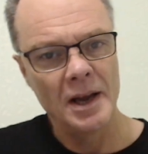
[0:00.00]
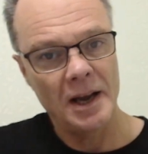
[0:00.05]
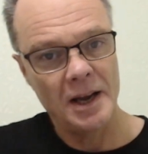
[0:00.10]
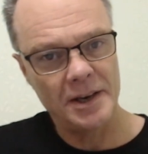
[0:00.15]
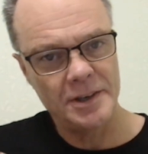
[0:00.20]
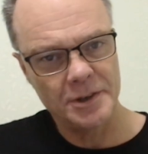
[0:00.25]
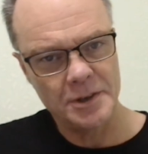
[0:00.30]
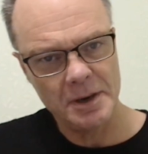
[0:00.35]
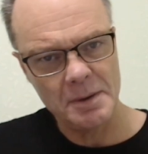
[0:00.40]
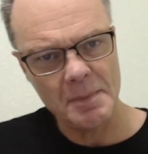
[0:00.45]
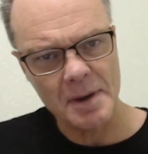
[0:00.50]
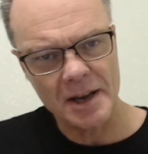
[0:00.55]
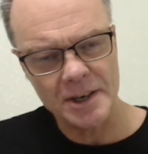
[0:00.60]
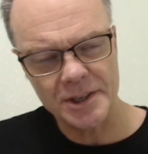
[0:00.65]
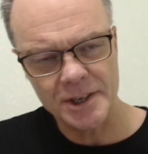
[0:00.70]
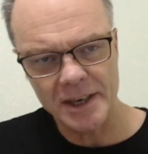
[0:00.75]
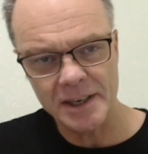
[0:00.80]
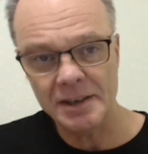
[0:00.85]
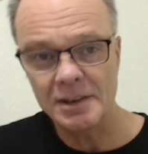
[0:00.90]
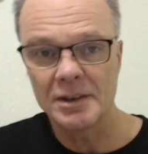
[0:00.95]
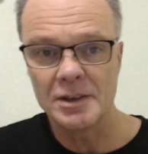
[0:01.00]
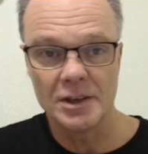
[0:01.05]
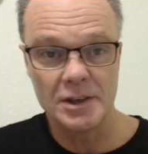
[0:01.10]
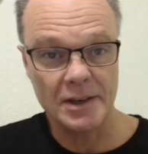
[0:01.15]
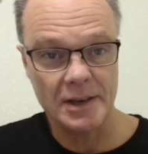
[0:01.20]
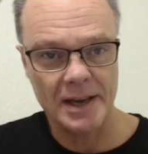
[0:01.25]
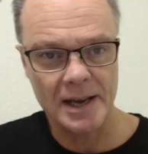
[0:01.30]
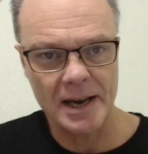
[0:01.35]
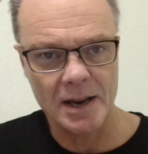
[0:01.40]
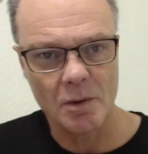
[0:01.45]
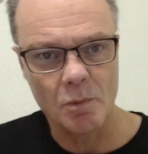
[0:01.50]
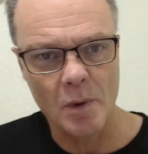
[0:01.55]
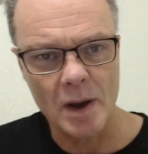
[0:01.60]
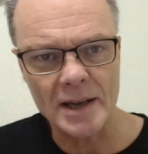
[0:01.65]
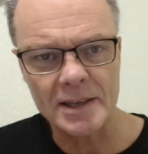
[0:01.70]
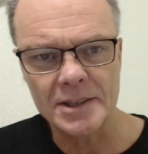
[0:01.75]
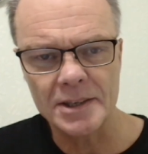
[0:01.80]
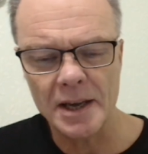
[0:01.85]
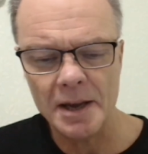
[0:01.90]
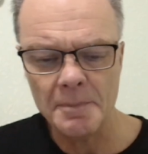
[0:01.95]
As you imagine, you get it
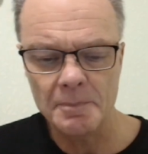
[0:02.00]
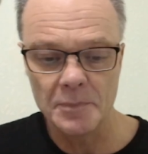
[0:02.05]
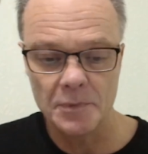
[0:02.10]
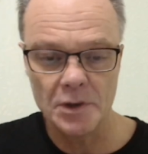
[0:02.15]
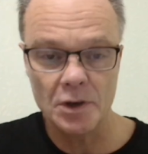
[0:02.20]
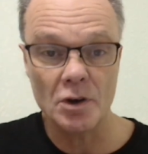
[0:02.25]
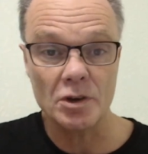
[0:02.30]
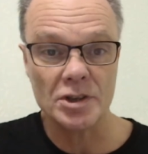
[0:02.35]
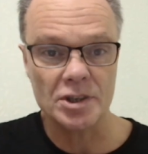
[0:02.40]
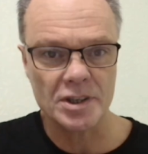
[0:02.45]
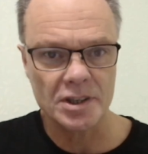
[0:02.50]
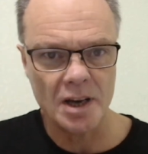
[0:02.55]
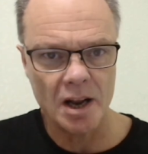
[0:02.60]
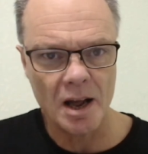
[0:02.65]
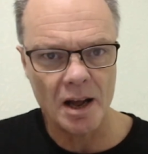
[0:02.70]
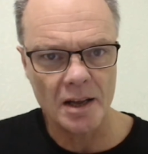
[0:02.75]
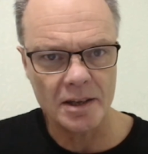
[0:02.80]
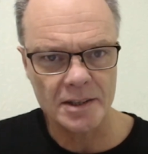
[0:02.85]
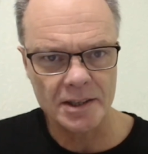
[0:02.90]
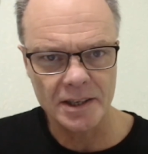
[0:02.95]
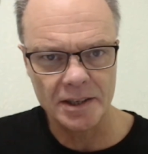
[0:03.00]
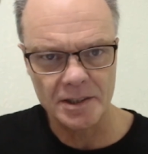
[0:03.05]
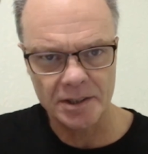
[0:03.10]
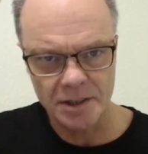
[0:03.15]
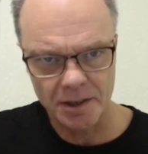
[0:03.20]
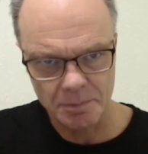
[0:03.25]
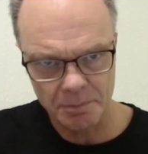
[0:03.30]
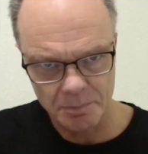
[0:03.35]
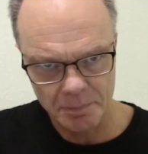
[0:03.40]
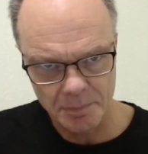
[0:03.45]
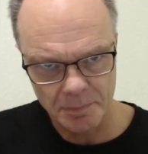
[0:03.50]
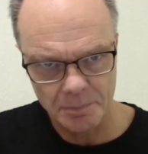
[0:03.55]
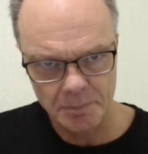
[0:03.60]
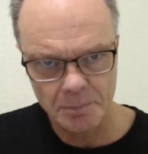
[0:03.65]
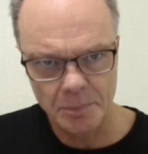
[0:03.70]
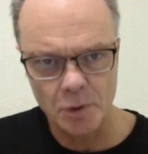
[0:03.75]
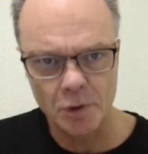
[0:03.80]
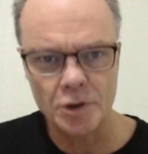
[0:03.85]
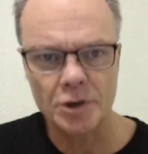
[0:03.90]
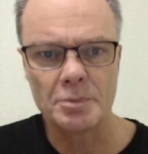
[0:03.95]
wetter, you're starting to
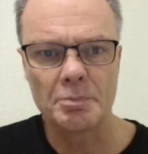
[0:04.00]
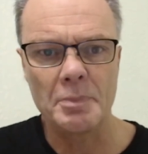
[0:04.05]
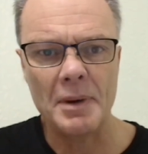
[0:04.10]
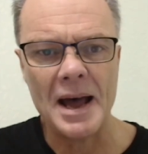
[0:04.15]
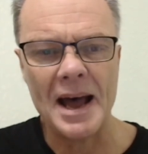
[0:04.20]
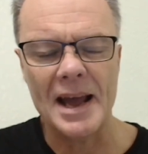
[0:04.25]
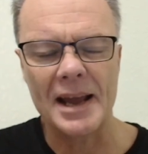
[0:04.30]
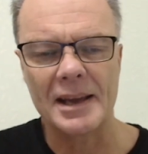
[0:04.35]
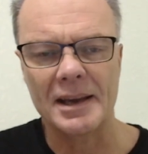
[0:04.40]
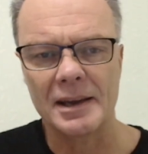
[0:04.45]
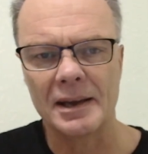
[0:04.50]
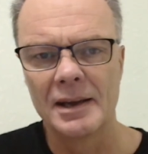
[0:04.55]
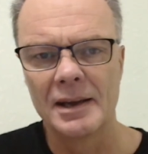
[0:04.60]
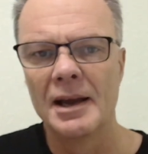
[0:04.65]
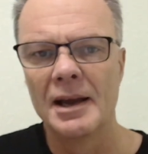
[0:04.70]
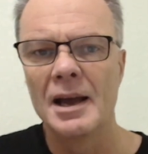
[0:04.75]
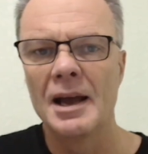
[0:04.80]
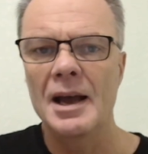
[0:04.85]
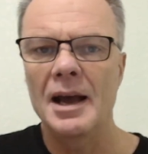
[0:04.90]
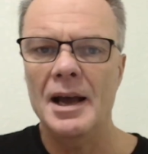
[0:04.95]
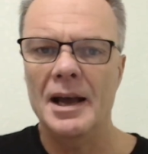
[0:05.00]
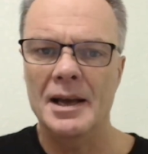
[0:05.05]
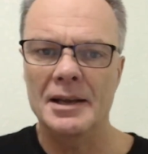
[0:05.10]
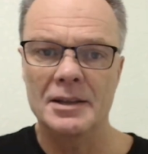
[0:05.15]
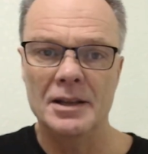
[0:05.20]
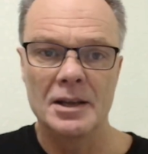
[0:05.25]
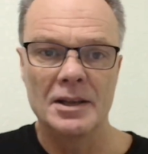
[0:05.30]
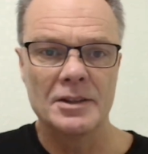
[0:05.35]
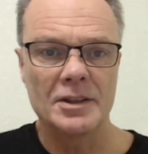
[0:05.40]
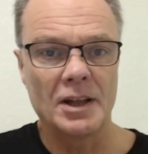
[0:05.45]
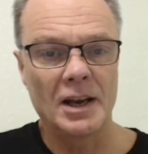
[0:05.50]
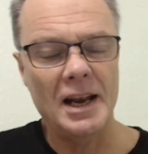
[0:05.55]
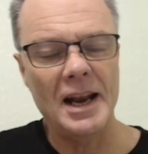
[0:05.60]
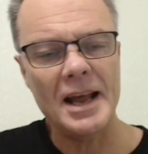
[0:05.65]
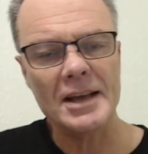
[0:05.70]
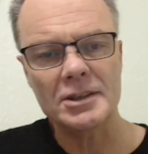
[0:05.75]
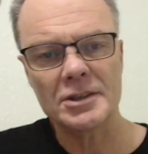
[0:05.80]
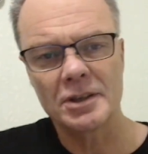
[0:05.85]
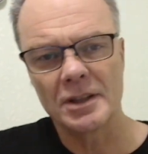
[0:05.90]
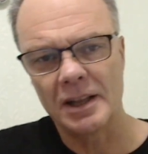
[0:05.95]
push back, and the
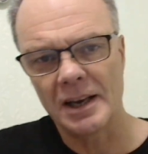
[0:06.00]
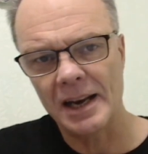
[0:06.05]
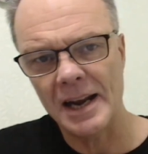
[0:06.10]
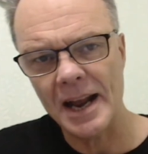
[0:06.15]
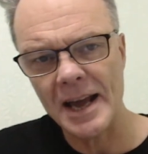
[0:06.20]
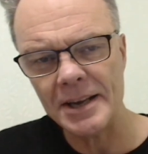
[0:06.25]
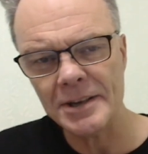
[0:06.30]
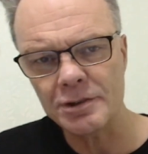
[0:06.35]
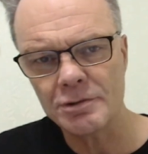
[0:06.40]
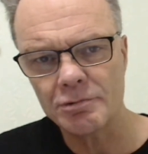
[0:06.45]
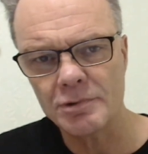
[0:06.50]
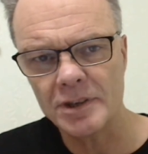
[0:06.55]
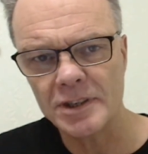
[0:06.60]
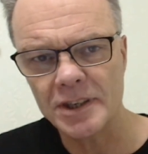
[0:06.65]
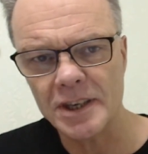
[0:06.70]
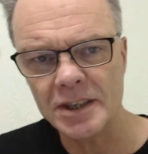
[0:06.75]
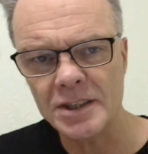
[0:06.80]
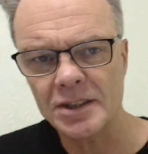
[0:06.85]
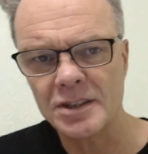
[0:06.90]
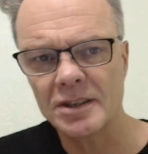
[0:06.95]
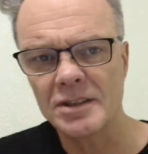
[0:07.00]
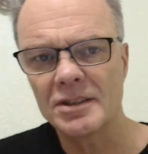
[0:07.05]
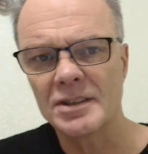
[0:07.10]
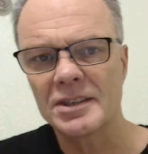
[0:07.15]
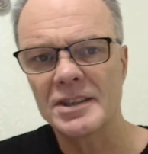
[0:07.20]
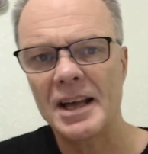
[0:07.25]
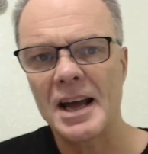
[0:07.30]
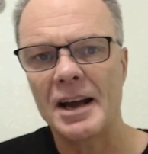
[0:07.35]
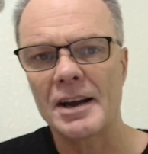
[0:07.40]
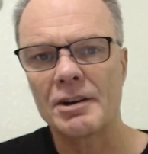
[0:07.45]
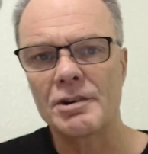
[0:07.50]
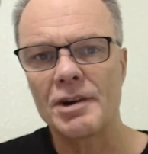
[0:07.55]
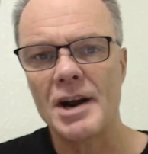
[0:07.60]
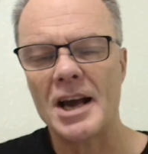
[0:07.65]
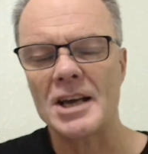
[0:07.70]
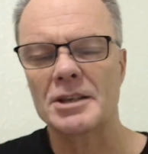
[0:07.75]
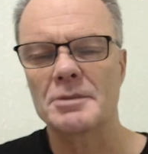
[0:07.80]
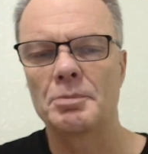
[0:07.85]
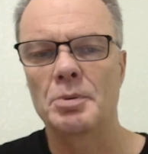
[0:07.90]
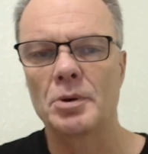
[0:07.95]
less resistance that
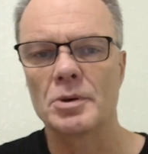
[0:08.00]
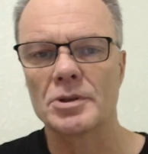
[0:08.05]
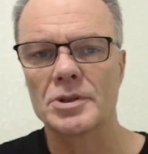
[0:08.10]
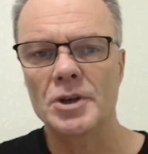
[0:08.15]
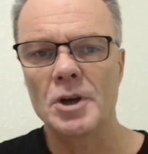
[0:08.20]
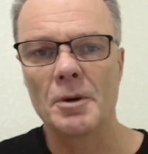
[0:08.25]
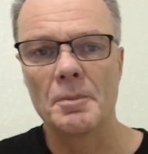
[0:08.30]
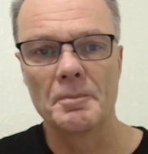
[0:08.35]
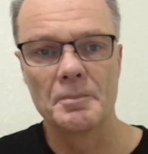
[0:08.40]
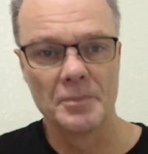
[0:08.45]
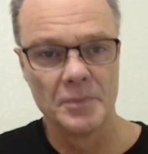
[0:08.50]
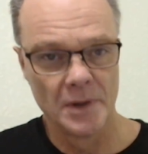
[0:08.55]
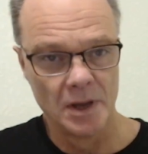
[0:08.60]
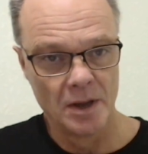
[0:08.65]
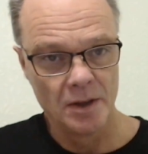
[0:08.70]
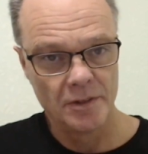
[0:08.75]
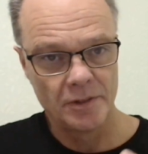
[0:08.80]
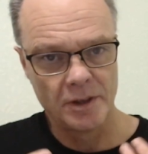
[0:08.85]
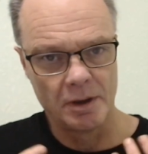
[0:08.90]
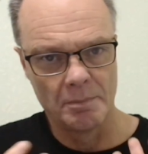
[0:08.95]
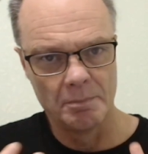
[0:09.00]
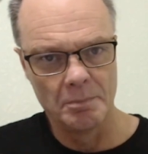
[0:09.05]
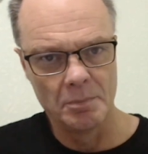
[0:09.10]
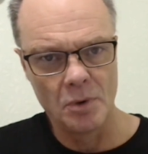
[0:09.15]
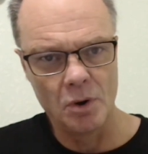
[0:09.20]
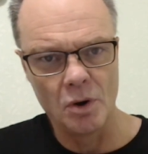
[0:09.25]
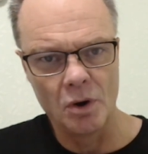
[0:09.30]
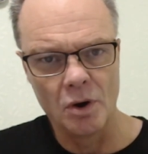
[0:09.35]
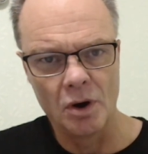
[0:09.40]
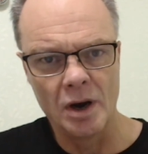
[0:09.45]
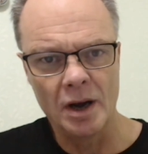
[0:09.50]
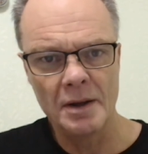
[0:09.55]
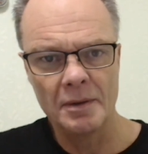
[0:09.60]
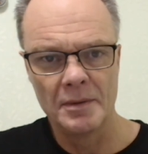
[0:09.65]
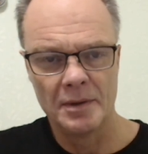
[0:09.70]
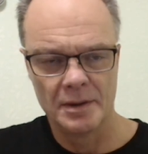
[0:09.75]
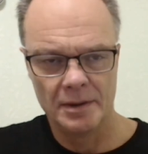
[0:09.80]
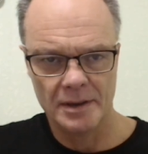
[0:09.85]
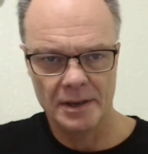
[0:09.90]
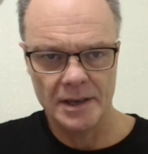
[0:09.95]
grass puts up, the
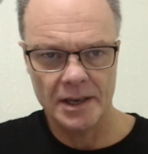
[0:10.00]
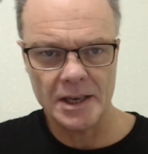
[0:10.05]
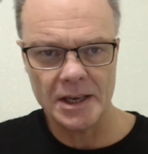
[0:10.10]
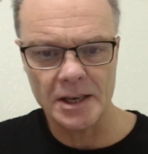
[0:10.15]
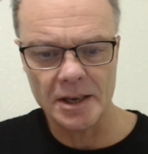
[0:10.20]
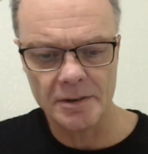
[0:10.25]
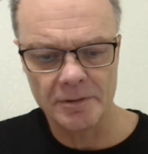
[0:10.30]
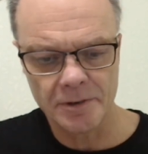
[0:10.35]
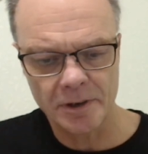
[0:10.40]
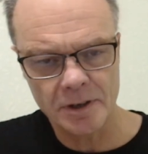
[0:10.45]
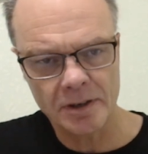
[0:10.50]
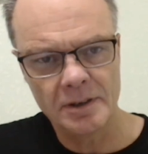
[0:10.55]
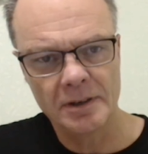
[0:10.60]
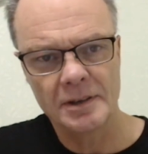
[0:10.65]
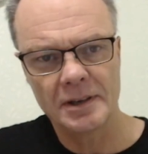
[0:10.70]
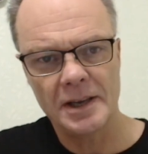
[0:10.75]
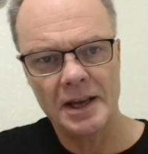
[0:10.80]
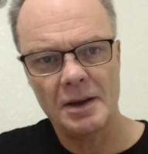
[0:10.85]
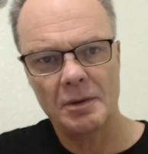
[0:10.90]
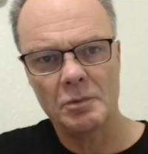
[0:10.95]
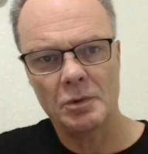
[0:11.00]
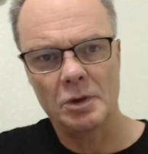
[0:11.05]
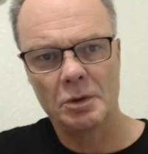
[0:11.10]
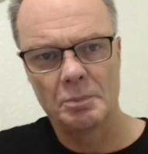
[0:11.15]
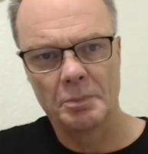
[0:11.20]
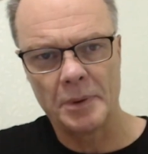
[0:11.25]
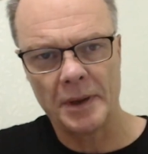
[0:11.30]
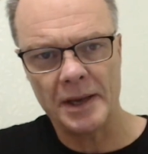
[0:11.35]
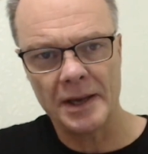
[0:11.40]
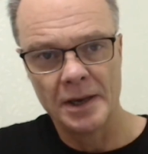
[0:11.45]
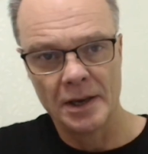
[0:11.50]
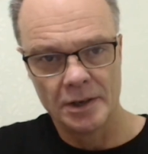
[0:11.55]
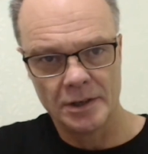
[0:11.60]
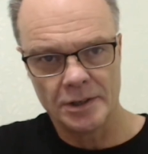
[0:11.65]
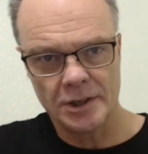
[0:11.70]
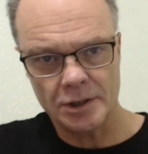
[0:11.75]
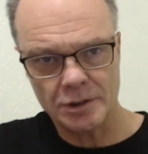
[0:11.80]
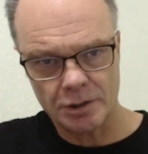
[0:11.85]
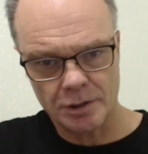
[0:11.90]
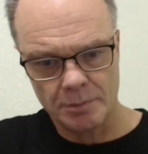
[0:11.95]
more even it will be
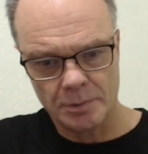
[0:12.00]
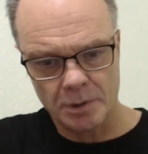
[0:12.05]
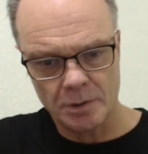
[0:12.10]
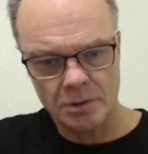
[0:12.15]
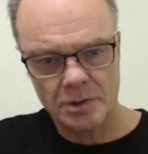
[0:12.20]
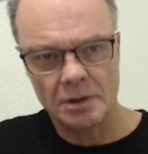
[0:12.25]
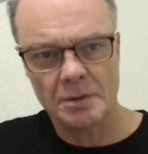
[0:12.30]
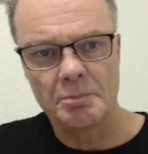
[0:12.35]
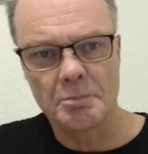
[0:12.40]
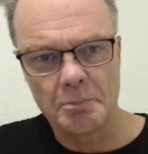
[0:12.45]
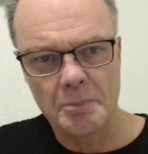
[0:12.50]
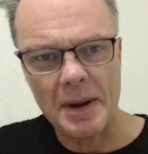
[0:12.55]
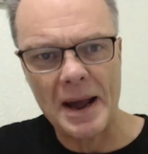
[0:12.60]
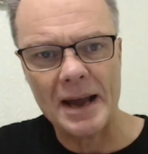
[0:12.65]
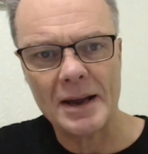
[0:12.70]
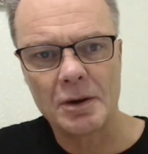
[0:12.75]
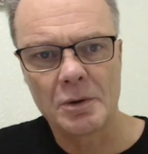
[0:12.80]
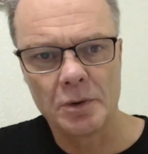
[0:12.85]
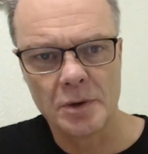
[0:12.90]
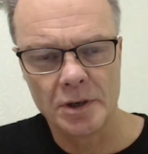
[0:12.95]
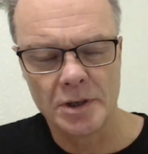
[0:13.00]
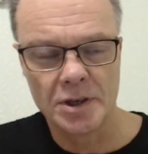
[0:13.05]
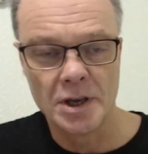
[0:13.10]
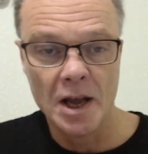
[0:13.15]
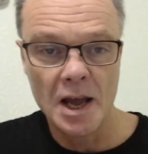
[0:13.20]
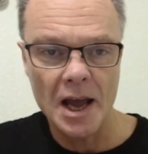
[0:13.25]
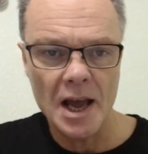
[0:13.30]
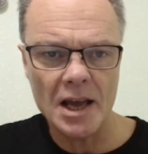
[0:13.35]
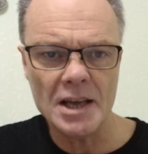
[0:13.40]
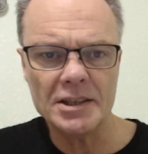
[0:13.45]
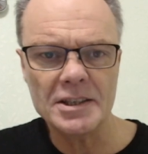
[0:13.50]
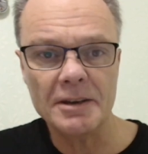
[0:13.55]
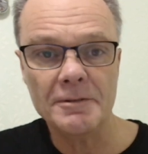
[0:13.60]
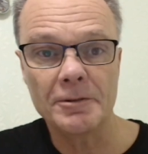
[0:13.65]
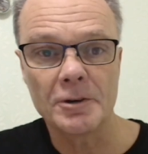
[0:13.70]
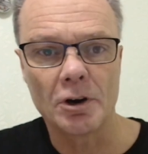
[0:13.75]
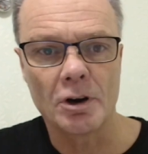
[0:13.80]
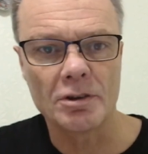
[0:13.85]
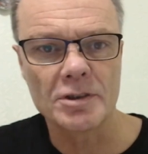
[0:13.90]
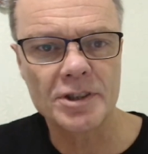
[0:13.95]
distributed backwards, as
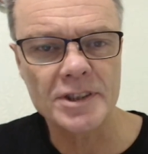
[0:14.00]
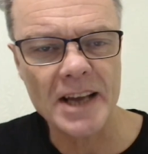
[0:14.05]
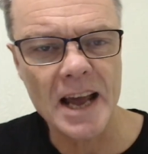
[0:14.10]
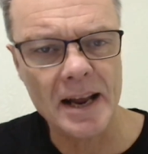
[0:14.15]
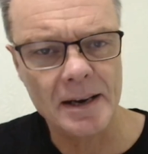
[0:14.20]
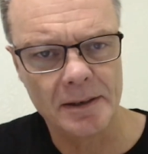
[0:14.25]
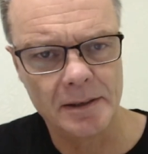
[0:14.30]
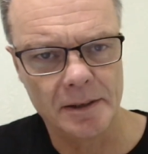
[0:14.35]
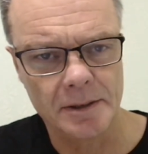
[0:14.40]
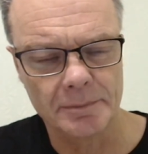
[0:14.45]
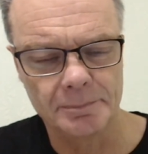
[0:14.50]
if you're on sand.